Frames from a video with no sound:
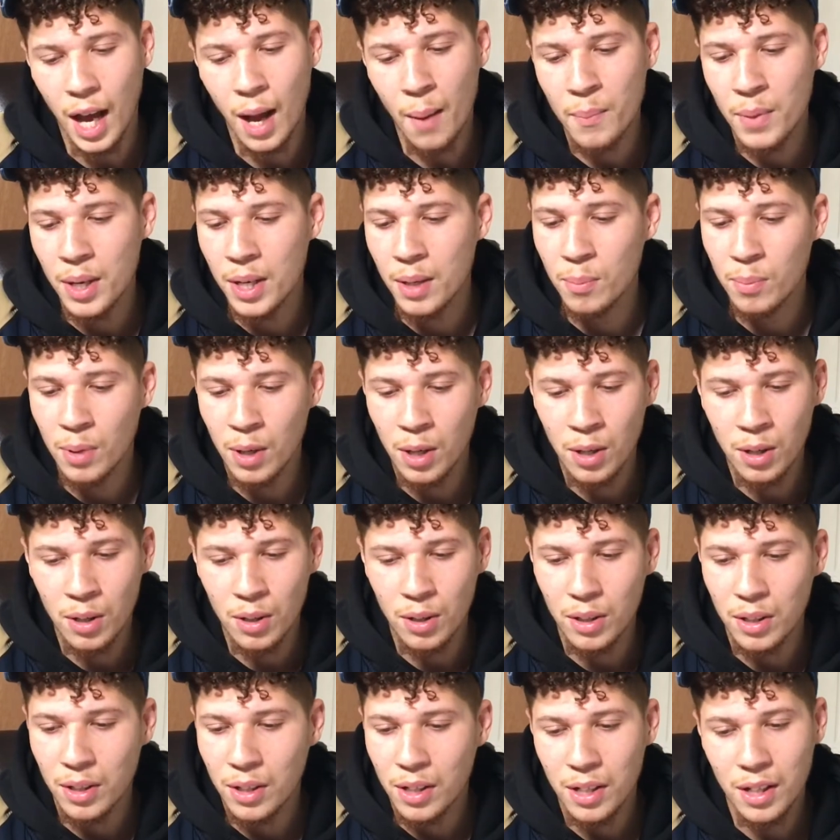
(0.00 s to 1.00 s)
I mean, bro,
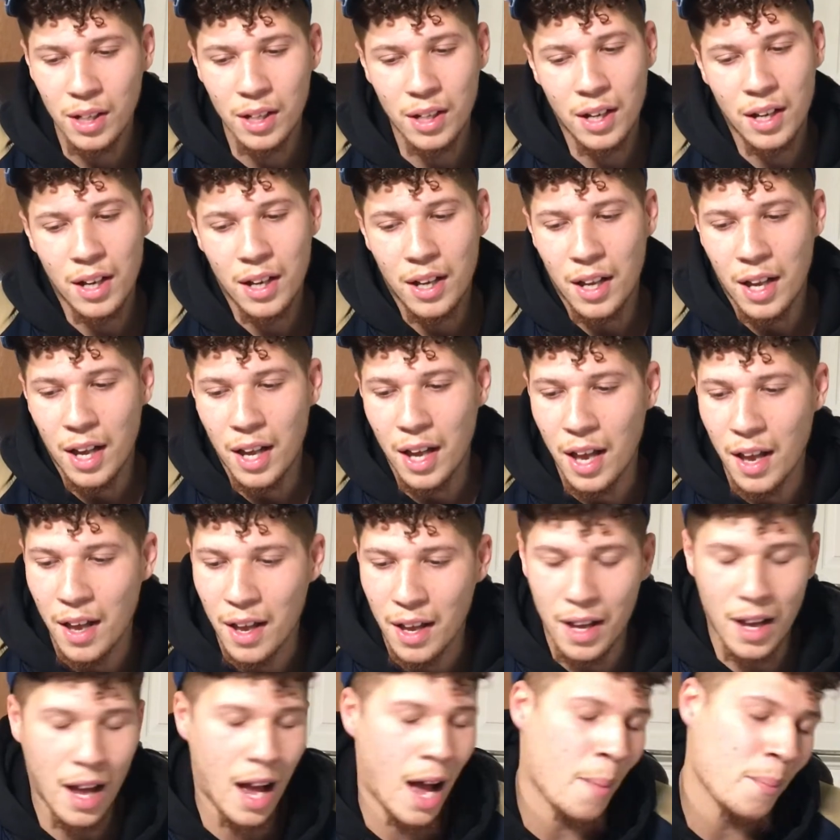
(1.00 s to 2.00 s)

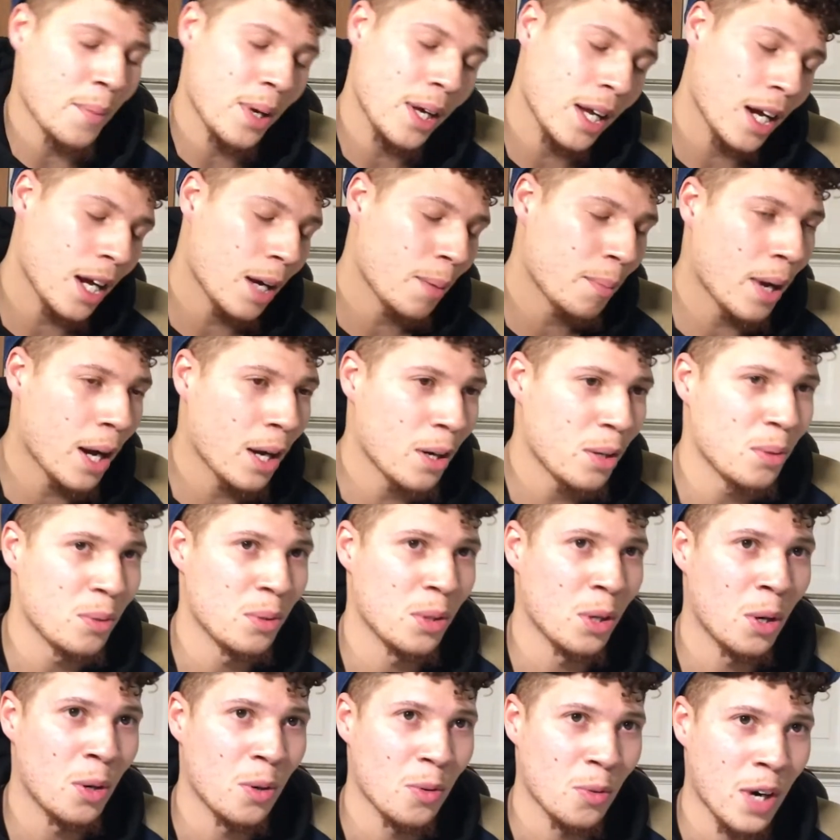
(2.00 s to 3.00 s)
everybody who
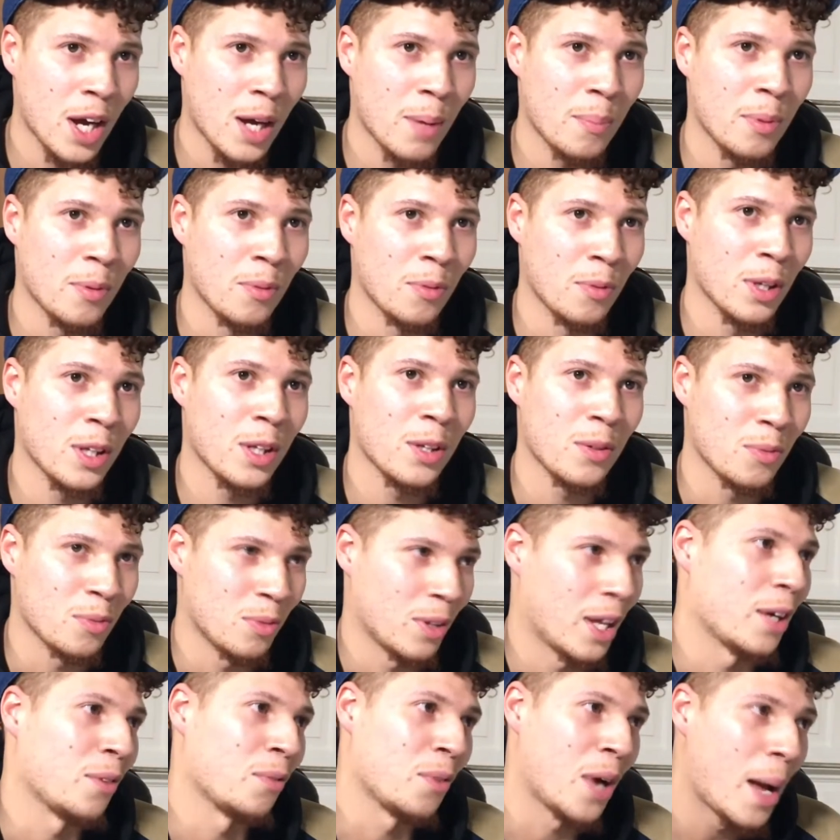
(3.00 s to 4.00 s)
don't rap but really
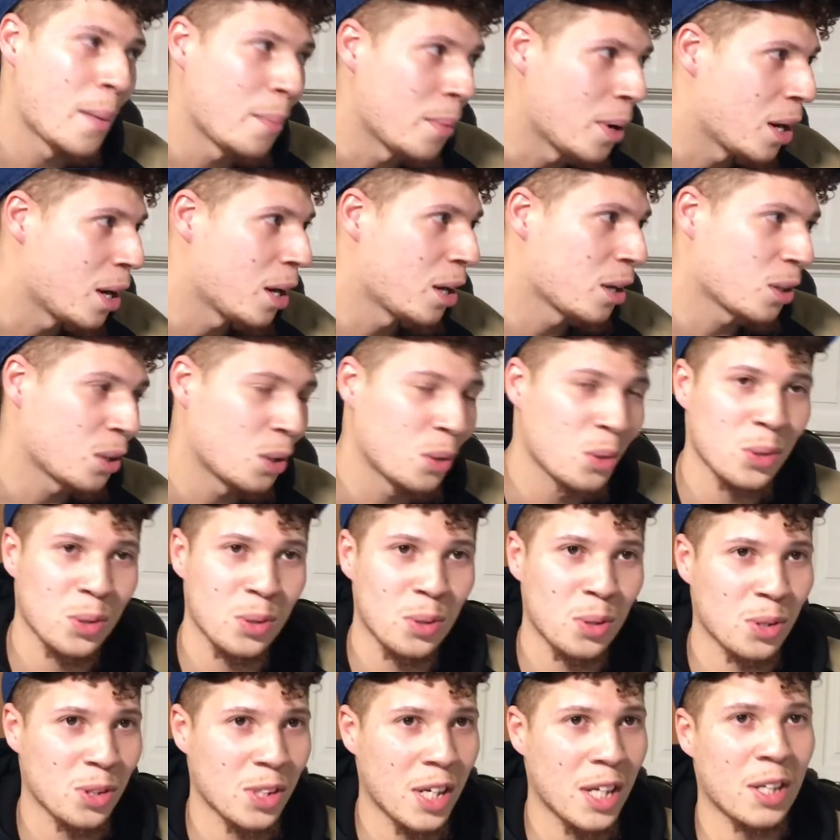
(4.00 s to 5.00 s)
like rap behind closed
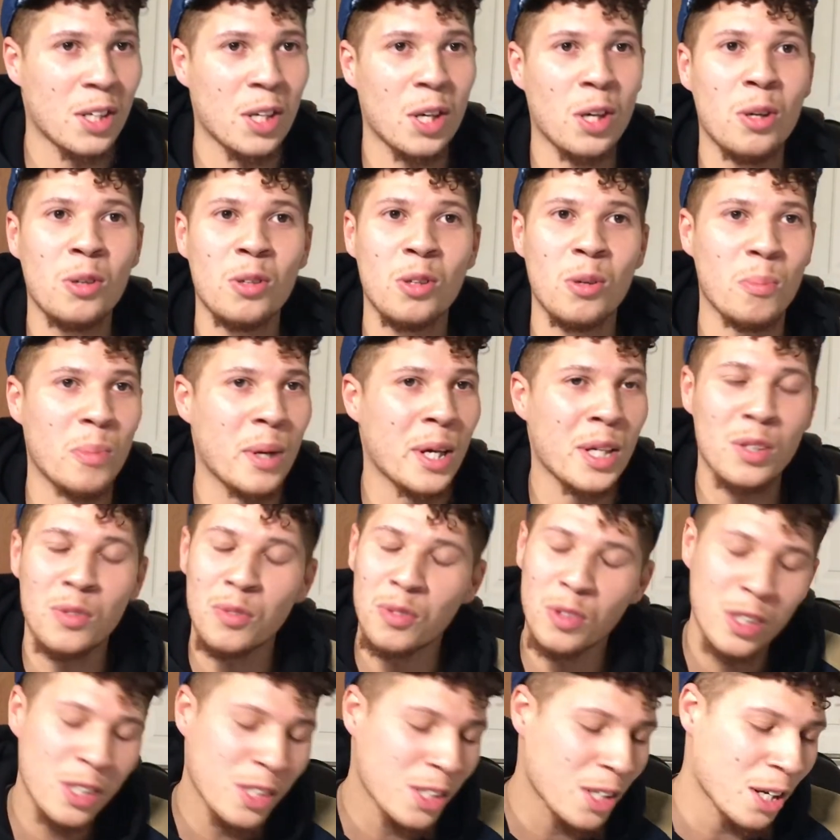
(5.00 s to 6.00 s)
doors, they know the best
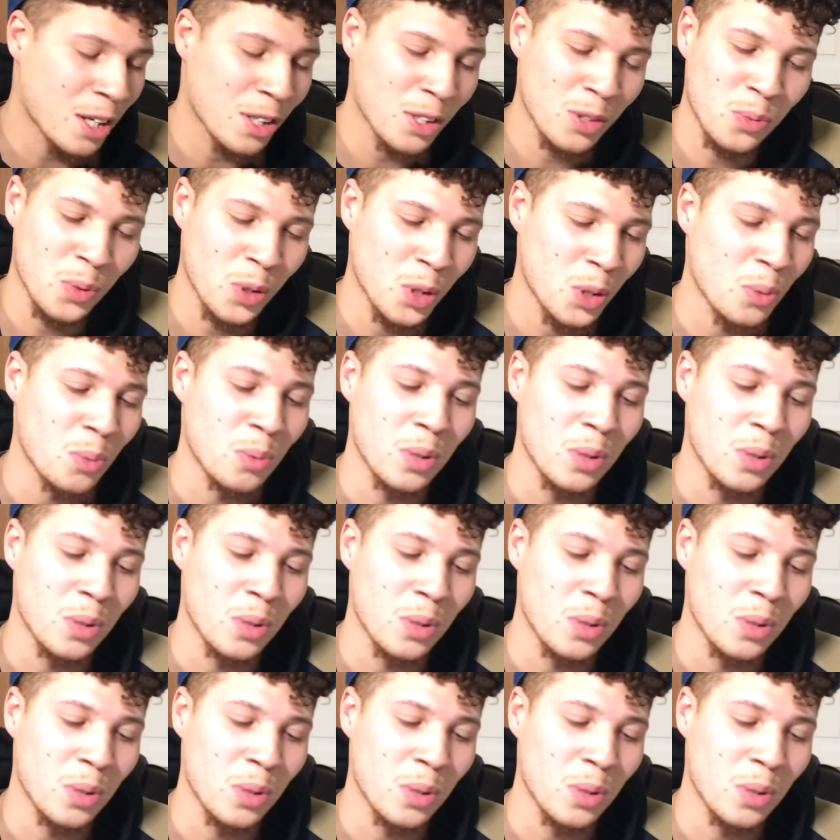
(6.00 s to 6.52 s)
freestyle is when you